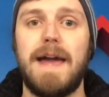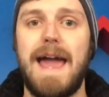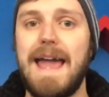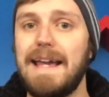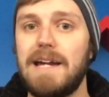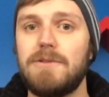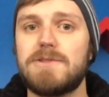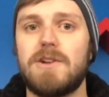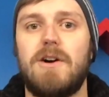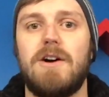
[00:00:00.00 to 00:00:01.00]

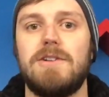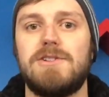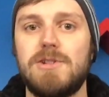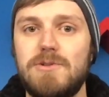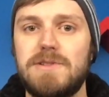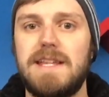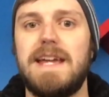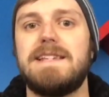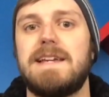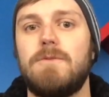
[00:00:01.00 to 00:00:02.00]
hangouts on
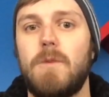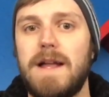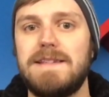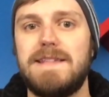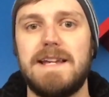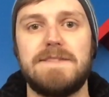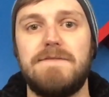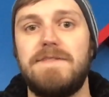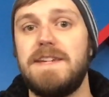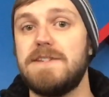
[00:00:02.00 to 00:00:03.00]
Tuesdays and Wednesdays
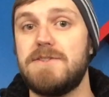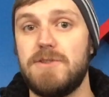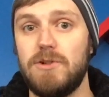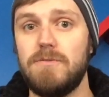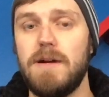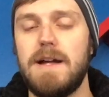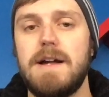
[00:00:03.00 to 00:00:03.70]
via Zoom.